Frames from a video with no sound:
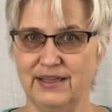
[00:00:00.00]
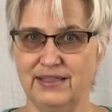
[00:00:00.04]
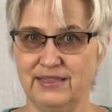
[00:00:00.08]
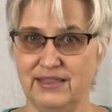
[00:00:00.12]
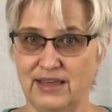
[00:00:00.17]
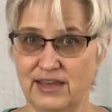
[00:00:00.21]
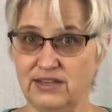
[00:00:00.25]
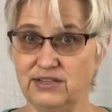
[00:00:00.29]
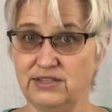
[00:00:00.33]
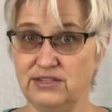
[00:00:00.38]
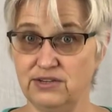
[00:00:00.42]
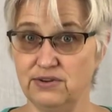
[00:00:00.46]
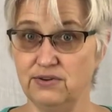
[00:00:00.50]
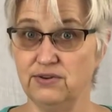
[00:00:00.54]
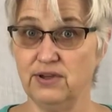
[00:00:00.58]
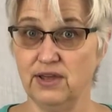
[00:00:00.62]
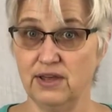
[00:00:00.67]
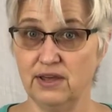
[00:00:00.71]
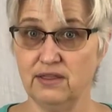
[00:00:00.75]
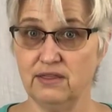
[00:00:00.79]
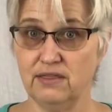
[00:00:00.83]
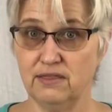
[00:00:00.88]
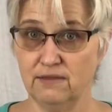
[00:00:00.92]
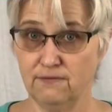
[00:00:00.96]
they still
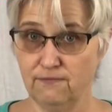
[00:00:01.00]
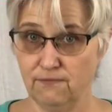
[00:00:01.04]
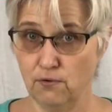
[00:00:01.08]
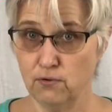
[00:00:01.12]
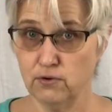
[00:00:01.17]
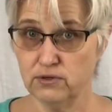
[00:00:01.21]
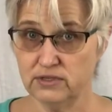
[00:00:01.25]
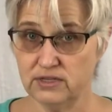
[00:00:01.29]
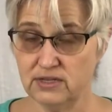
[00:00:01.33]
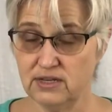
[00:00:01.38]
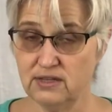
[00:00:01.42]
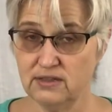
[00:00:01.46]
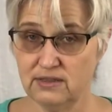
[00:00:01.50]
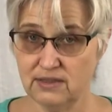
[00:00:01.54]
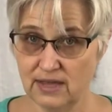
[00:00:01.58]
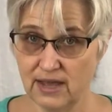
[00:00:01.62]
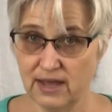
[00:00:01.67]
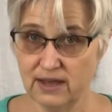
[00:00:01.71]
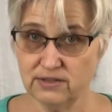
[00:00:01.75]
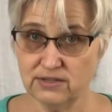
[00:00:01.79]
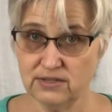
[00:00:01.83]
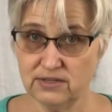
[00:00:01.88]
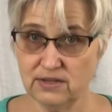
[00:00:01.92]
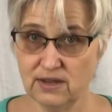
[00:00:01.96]
get the
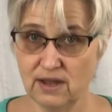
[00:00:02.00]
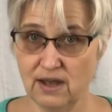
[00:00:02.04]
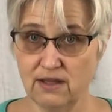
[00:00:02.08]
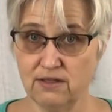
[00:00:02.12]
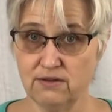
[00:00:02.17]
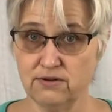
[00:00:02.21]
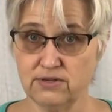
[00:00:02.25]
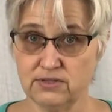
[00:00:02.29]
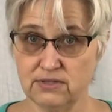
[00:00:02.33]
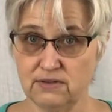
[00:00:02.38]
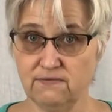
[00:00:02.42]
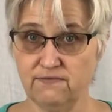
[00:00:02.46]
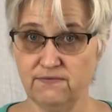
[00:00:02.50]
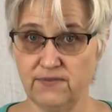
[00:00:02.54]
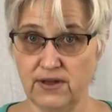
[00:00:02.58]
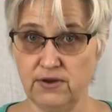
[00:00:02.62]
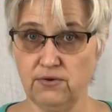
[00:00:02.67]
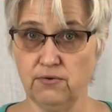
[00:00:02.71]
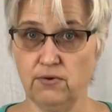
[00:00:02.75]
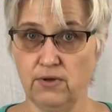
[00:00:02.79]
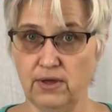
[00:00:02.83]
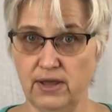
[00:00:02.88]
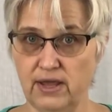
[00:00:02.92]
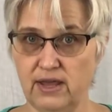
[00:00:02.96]
$14,000 in
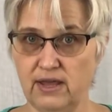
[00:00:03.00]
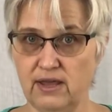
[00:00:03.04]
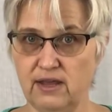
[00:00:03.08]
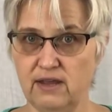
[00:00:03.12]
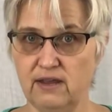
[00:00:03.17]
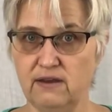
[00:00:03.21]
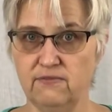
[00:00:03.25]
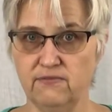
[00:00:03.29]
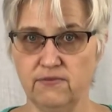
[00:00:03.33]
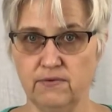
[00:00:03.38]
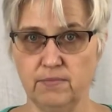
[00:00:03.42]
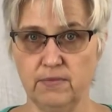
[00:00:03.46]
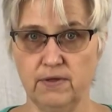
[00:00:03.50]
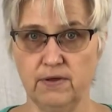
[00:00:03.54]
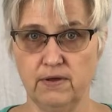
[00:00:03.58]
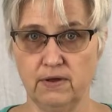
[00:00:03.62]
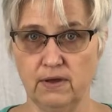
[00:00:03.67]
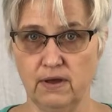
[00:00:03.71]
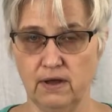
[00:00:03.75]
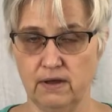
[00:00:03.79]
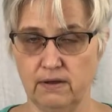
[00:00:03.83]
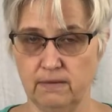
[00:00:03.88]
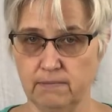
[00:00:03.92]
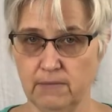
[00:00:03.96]
federal aid from the
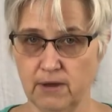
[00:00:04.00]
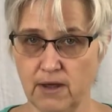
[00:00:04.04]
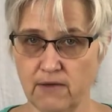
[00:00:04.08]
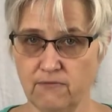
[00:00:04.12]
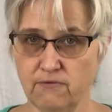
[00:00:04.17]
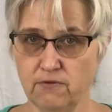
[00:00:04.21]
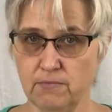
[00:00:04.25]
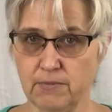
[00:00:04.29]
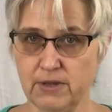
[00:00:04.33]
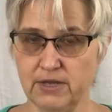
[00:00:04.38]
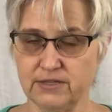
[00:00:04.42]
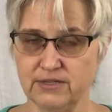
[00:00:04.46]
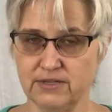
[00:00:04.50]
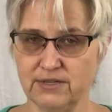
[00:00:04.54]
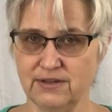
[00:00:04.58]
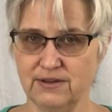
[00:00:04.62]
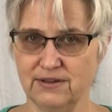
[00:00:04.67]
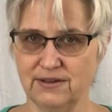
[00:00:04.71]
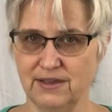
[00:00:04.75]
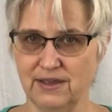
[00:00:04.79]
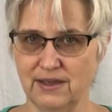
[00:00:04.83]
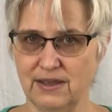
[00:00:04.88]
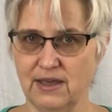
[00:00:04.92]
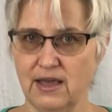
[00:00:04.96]
government,
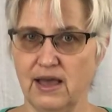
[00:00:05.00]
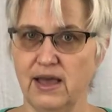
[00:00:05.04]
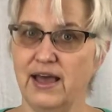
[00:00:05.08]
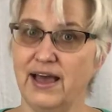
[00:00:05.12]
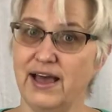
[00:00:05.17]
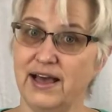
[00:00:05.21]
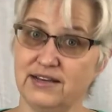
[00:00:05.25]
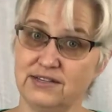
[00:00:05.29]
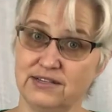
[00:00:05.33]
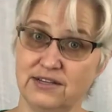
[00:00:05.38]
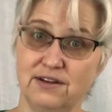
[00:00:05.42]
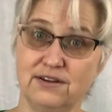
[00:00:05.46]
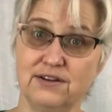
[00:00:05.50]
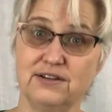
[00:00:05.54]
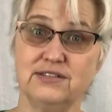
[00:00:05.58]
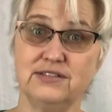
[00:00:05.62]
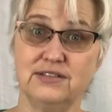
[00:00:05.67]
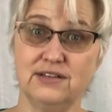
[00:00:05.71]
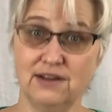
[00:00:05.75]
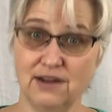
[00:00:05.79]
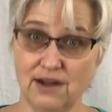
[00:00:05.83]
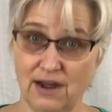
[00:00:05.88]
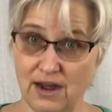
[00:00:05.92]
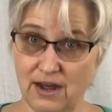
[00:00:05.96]
as long as
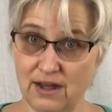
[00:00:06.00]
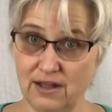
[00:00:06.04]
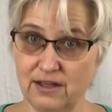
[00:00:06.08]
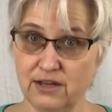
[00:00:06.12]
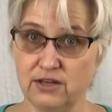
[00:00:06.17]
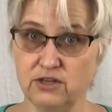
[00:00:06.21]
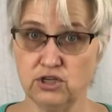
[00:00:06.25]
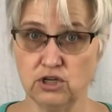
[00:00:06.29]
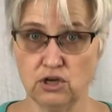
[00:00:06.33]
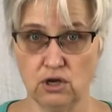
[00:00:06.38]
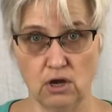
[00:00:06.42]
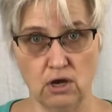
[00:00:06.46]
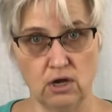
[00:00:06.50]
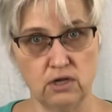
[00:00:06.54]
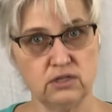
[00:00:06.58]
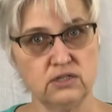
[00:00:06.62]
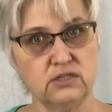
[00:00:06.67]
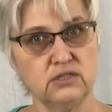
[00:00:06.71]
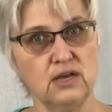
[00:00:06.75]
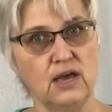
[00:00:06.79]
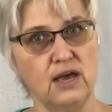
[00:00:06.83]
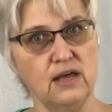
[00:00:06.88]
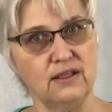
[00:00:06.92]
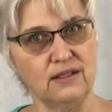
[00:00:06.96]
the college
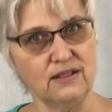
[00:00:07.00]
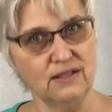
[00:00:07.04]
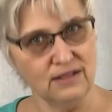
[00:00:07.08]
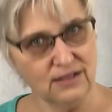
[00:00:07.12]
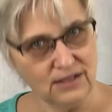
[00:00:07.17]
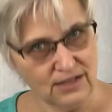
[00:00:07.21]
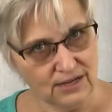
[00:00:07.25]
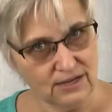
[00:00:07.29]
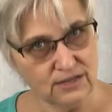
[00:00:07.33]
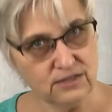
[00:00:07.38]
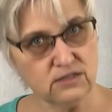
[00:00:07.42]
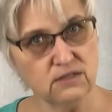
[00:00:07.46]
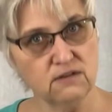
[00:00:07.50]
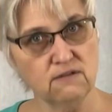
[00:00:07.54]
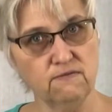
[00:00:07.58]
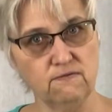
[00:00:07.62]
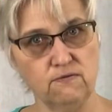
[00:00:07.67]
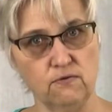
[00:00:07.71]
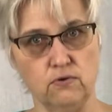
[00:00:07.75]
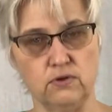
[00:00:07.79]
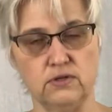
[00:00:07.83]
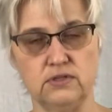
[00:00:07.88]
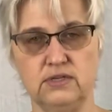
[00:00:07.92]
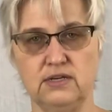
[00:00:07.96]
costs at least
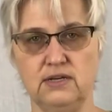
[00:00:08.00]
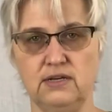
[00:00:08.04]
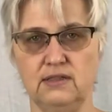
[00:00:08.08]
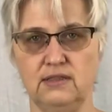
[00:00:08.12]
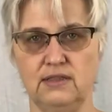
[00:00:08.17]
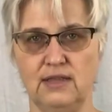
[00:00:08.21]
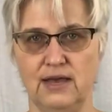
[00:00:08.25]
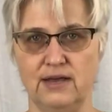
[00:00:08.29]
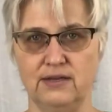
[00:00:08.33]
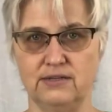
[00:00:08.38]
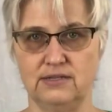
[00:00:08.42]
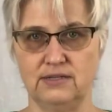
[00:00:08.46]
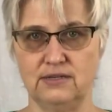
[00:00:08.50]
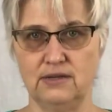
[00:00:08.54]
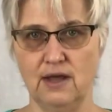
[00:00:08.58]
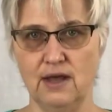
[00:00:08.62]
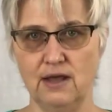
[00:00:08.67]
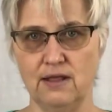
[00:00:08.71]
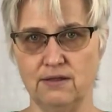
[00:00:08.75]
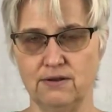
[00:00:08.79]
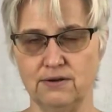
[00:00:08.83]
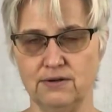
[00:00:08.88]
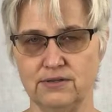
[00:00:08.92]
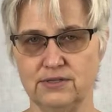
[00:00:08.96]

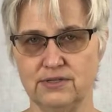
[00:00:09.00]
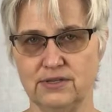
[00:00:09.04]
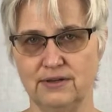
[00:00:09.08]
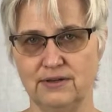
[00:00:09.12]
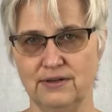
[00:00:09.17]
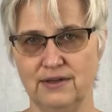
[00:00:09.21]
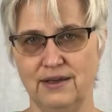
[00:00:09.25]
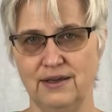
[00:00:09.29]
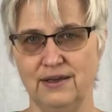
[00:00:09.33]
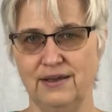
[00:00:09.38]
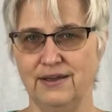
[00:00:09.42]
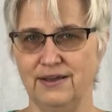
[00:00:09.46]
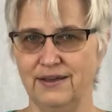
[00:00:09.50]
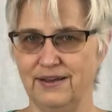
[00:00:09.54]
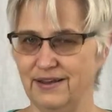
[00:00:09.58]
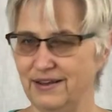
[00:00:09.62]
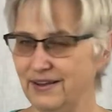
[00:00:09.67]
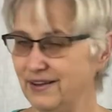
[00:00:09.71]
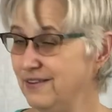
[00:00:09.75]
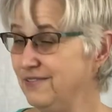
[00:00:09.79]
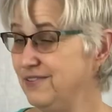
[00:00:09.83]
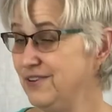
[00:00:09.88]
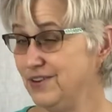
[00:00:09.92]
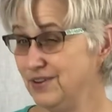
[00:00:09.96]
$14,000.
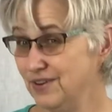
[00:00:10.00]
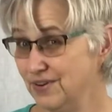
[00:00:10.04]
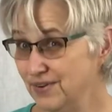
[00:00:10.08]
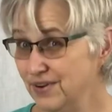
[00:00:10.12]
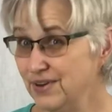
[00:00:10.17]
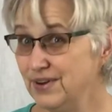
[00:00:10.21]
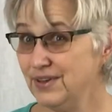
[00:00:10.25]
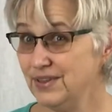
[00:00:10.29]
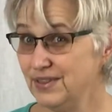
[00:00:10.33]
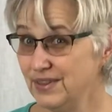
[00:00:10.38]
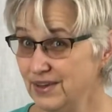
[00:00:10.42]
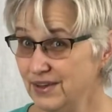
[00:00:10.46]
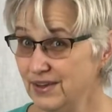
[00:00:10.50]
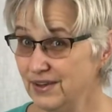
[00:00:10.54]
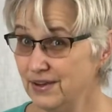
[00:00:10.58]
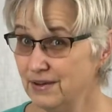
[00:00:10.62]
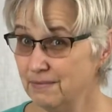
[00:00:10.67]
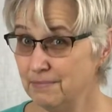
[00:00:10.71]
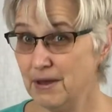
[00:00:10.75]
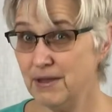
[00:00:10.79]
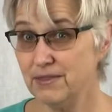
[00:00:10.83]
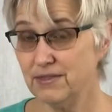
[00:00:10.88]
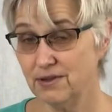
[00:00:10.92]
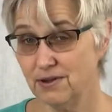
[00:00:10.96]
And if you know anything
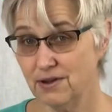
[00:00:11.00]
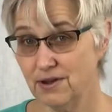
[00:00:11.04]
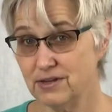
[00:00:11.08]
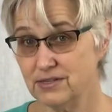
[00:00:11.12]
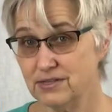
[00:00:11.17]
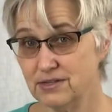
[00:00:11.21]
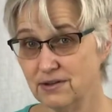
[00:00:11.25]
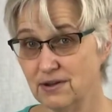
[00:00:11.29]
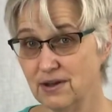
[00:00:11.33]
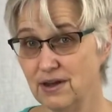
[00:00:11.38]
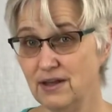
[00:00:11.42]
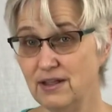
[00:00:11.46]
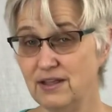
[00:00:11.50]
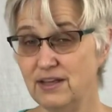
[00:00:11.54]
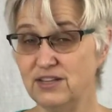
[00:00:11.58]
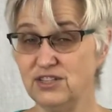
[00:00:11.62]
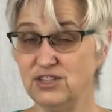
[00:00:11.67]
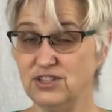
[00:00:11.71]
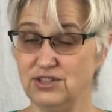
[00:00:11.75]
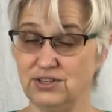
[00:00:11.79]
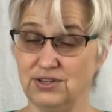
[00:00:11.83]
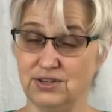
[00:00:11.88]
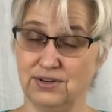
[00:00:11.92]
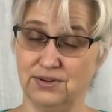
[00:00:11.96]
about the cost of
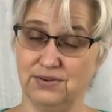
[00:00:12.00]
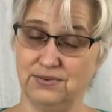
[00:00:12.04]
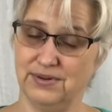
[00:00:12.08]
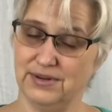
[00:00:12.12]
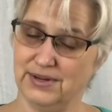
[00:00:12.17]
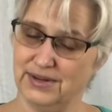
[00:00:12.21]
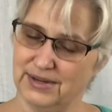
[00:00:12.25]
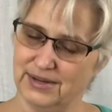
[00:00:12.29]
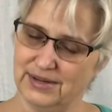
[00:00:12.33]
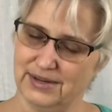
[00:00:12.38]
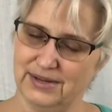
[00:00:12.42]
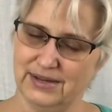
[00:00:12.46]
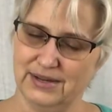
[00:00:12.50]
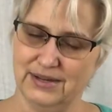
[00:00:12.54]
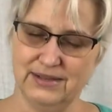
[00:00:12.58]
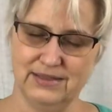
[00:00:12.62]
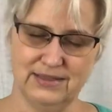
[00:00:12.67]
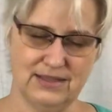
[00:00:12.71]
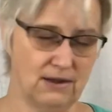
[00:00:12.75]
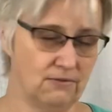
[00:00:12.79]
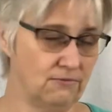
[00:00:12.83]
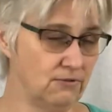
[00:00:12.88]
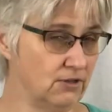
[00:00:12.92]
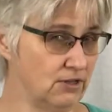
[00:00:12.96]
college, you know
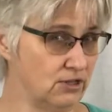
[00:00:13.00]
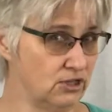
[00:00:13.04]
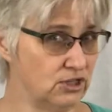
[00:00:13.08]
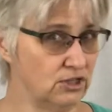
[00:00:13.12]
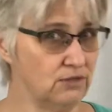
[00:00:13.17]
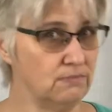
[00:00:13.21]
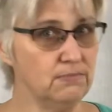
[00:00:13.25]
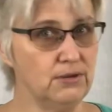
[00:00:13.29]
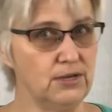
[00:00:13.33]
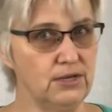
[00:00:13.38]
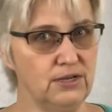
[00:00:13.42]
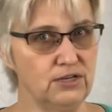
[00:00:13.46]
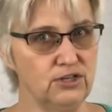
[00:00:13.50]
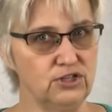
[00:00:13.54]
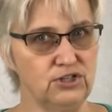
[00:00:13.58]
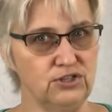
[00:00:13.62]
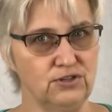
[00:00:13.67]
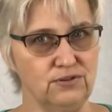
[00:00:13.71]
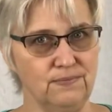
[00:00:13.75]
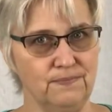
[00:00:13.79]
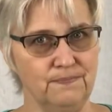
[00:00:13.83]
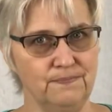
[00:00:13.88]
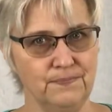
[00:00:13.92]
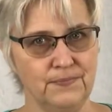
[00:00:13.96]
that really shouldn't be an
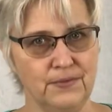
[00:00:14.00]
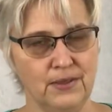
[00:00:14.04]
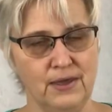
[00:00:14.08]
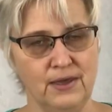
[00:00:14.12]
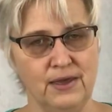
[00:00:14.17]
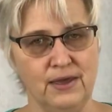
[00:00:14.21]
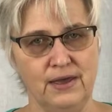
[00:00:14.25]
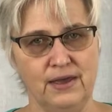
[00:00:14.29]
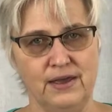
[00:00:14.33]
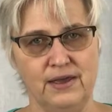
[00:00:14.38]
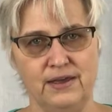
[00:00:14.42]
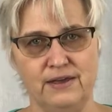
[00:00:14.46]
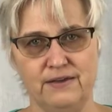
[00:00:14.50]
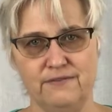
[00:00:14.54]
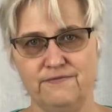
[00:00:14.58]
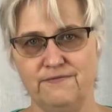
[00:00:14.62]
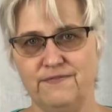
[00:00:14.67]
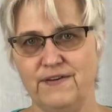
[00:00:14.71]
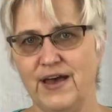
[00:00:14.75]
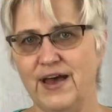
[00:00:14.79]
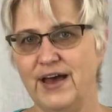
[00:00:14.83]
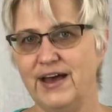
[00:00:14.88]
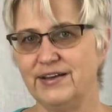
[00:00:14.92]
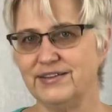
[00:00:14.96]
issue. In
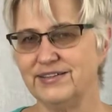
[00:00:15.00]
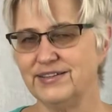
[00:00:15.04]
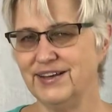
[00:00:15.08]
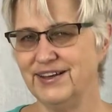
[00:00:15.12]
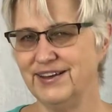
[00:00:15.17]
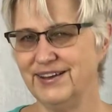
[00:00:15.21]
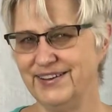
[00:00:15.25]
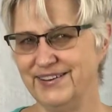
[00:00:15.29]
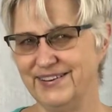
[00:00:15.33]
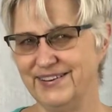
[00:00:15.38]
fact,